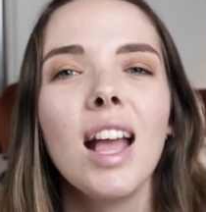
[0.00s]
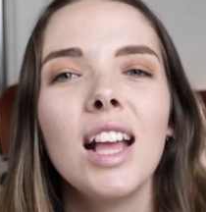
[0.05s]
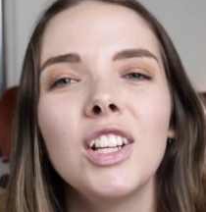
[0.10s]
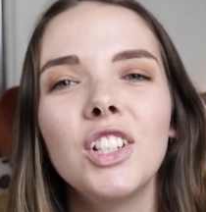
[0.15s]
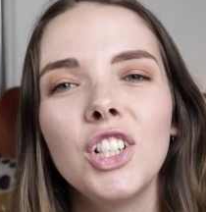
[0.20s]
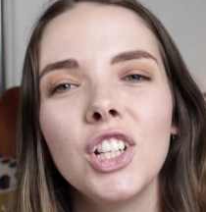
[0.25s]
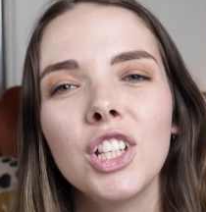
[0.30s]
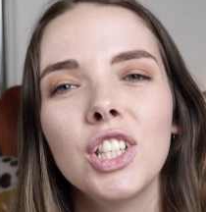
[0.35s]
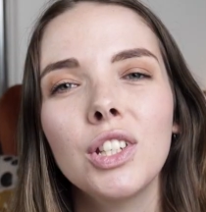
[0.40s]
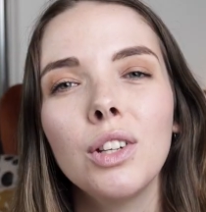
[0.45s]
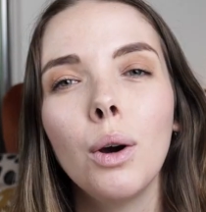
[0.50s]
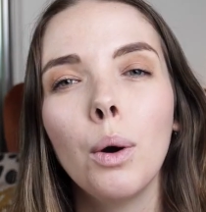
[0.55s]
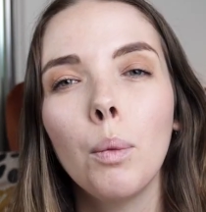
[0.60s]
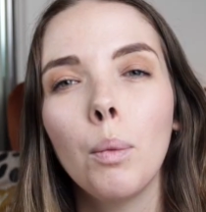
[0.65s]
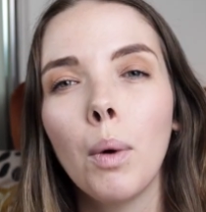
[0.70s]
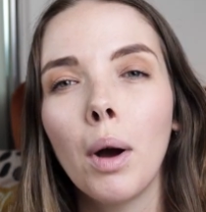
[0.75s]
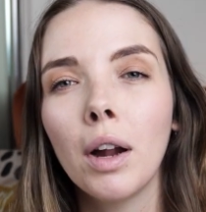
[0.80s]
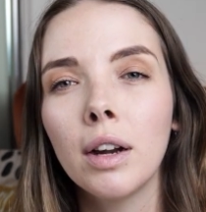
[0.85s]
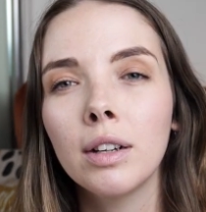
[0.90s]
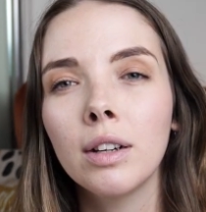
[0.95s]
It's just not
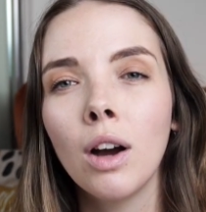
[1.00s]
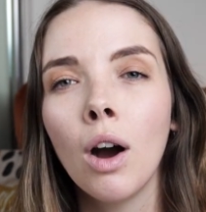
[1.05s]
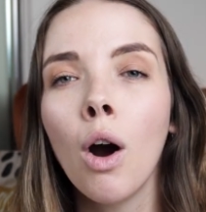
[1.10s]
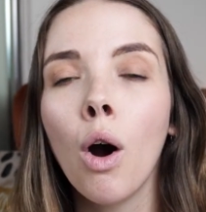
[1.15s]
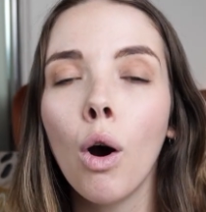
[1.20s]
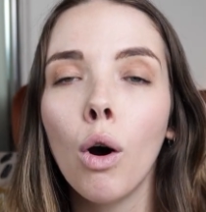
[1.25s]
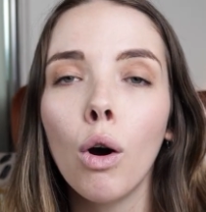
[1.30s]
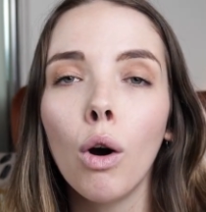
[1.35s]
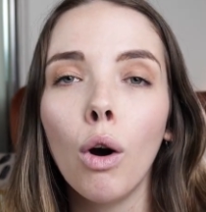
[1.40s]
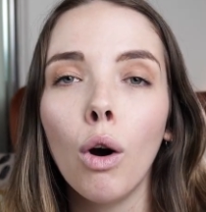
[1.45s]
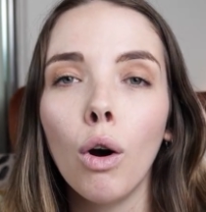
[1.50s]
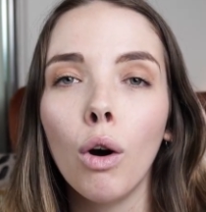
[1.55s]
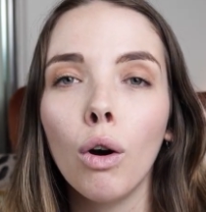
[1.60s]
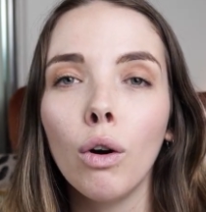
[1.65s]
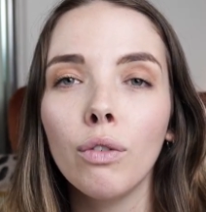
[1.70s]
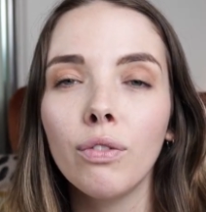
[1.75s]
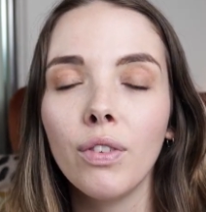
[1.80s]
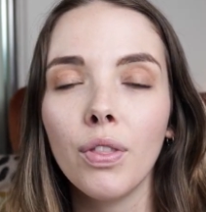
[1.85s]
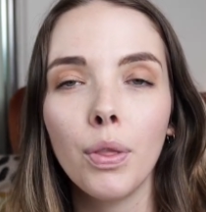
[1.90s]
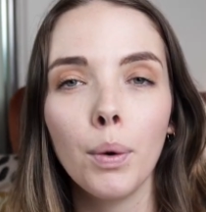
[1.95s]
one
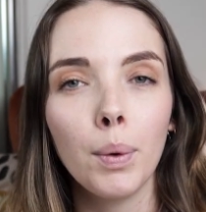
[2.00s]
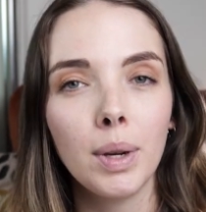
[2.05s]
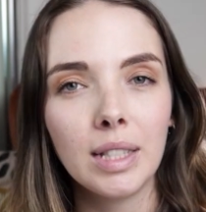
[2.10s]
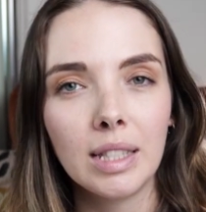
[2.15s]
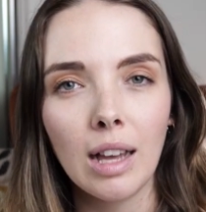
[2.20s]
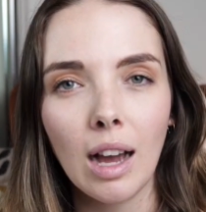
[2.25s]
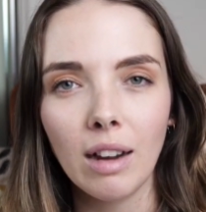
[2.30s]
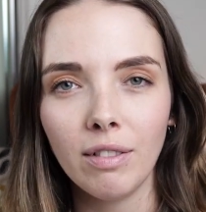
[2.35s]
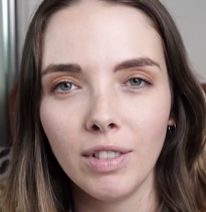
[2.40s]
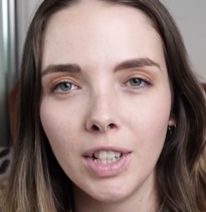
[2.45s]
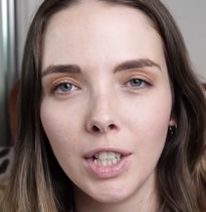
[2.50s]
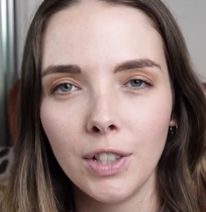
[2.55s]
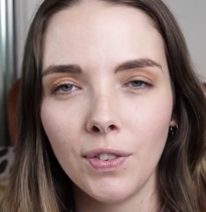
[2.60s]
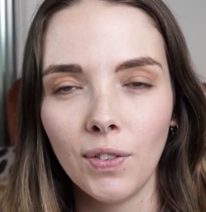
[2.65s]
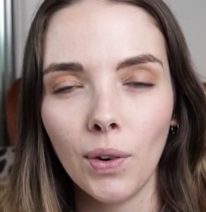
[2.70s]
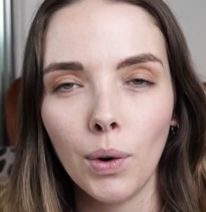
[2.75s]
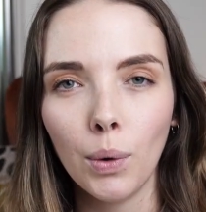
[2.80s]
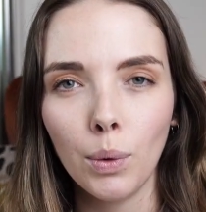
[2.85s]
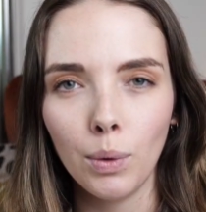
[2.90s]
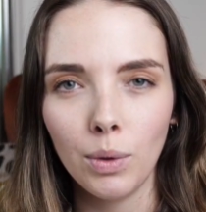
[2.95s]
of the ones that I reach
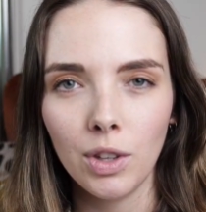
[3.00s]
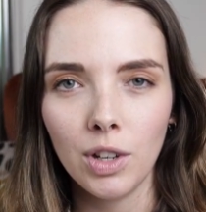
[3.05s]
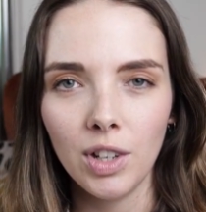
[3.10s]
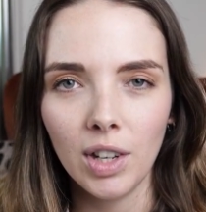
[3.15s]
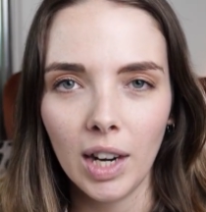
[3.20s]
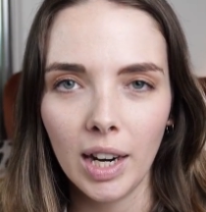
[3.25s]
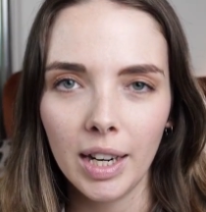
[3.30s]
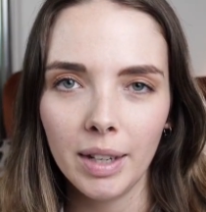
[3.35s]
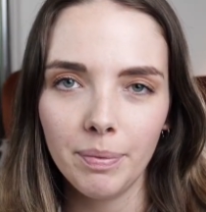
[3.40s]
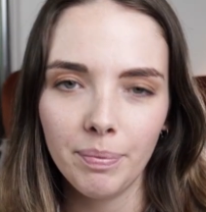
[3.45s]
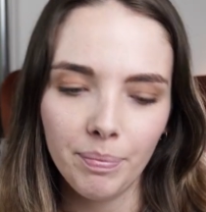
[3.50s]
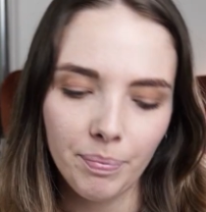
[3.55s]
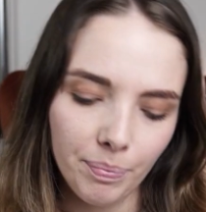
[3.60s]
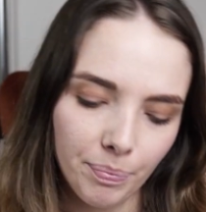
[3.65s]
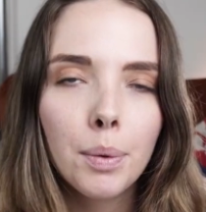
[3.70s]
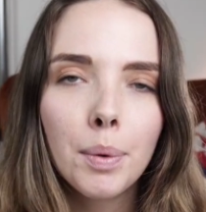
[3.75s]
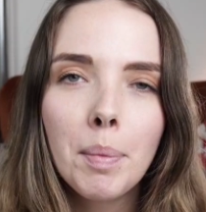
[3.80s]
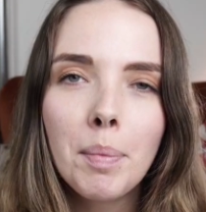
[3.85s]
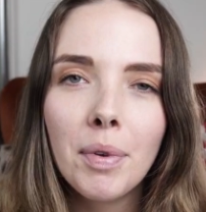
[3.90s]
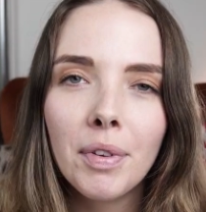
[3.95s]
for all the time.
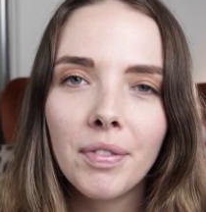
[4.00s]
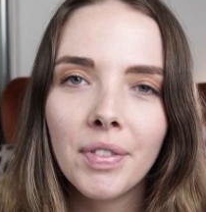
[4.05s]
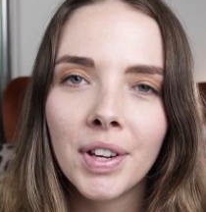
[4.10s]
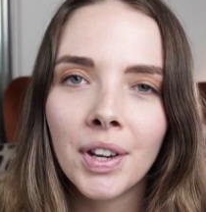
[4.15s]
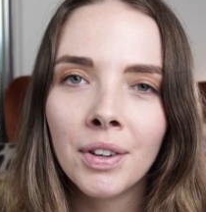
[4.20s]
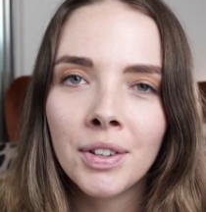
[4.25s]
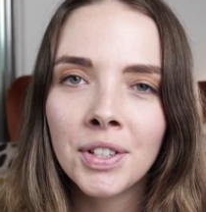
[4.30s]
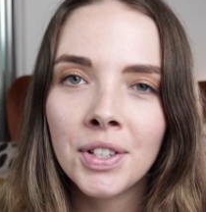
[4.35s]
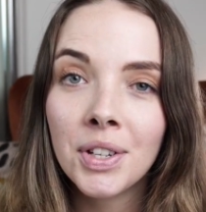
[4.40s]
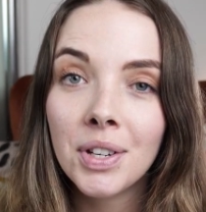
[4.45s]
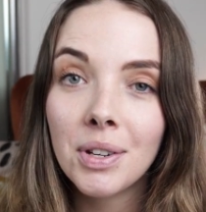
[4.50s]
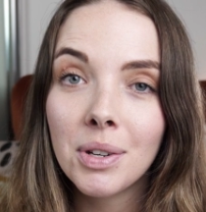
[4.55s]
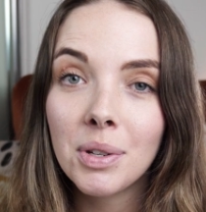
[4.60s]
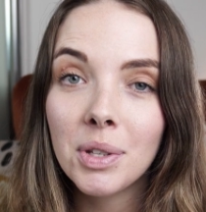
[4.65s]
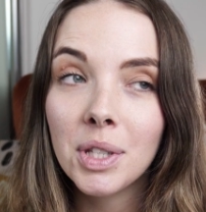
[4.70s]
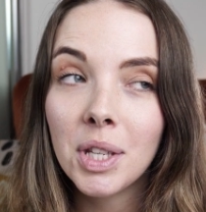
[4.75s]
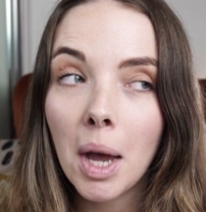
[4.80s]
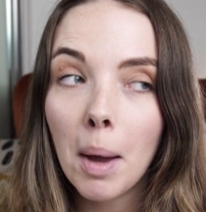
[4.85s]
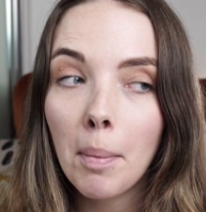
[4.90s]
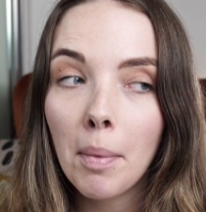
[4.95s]
So we're moving on to
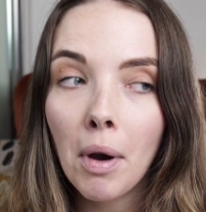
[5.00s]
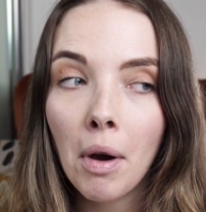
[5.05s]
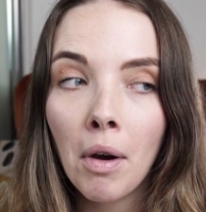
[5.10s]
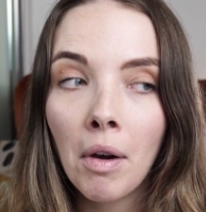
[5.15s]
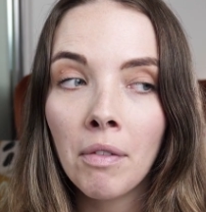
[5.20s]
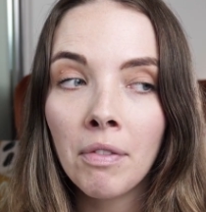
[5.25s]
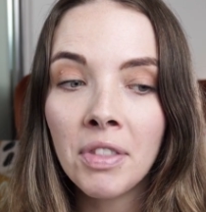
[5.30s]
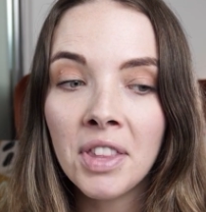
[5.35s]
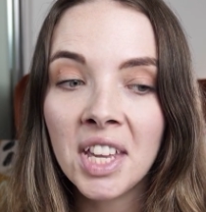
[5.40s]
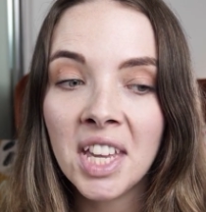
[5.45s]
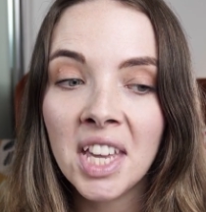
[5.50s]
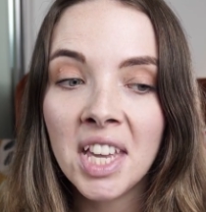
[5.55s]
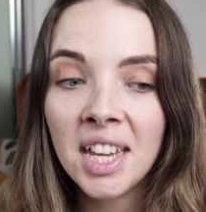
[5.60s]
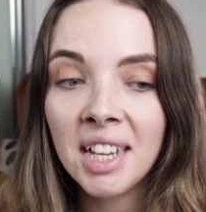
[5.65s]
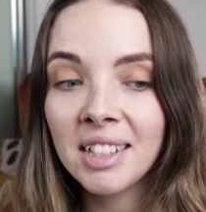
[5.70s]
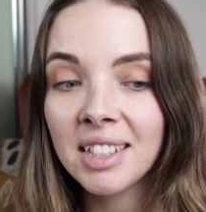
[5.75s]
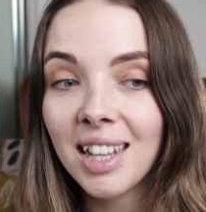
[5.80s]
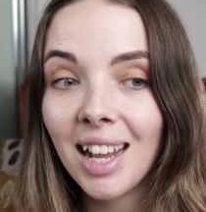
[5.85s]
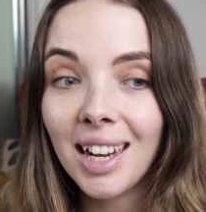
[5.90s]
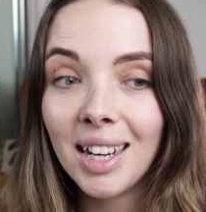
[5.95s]
some of the
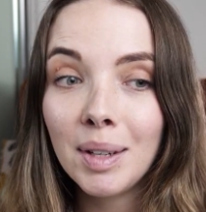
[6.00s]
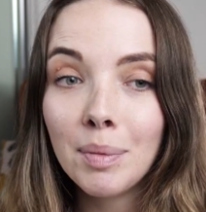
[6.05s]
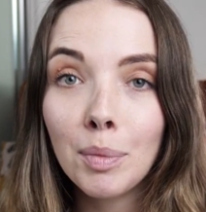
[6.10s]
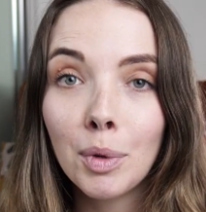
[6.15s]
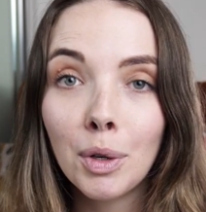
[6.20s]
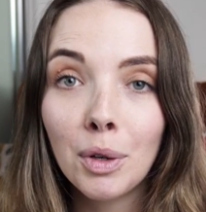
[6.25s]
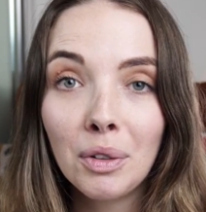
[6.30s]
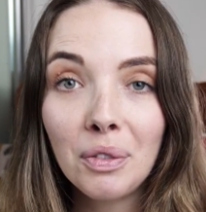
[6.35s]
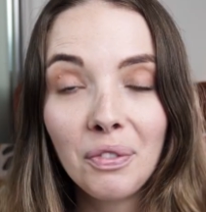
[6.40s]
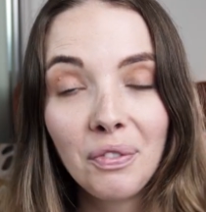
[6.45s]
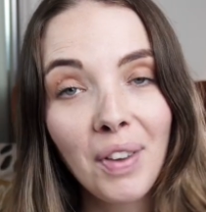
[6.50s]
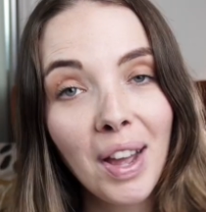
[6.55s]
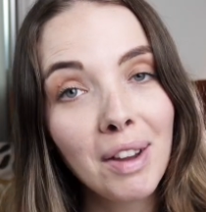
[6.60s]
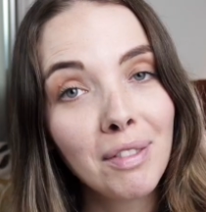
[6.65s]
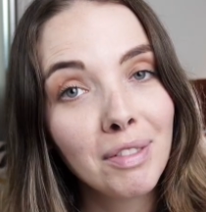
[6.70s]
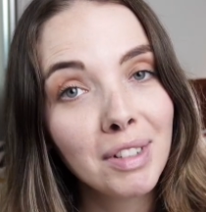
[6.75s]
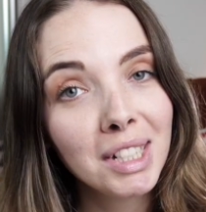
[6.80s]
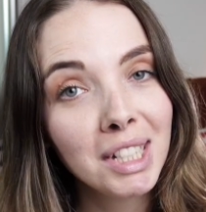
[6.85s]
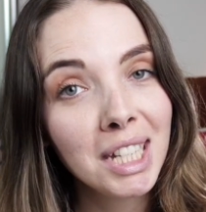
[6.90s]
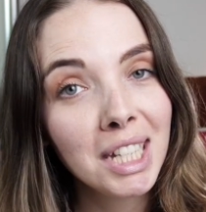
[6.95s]
slightly more
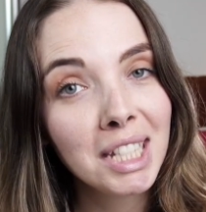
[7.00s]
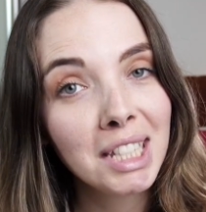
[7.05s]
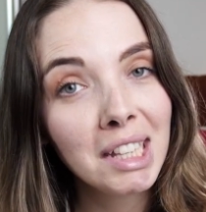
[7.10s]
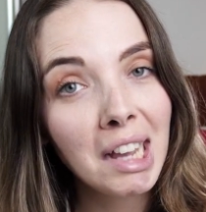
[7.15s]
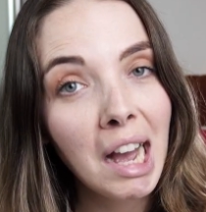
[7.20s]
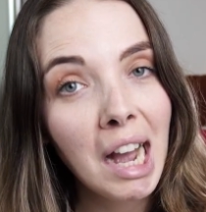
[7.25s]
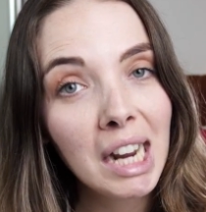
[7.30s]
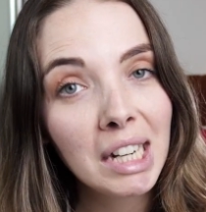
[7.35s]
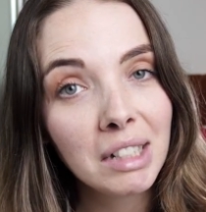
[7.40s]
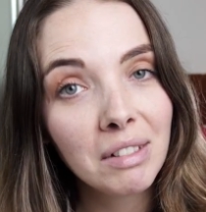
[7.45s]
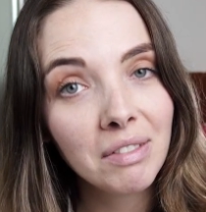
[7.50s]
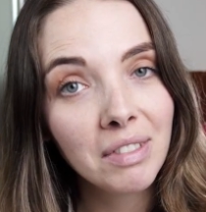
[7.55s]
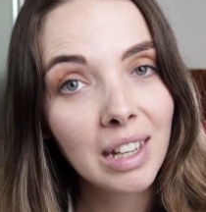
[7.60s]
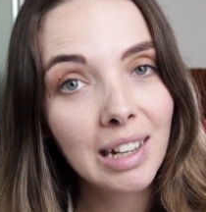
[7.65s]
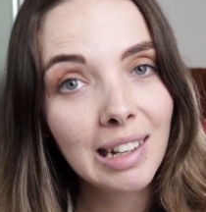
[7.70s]
favourite-y side of the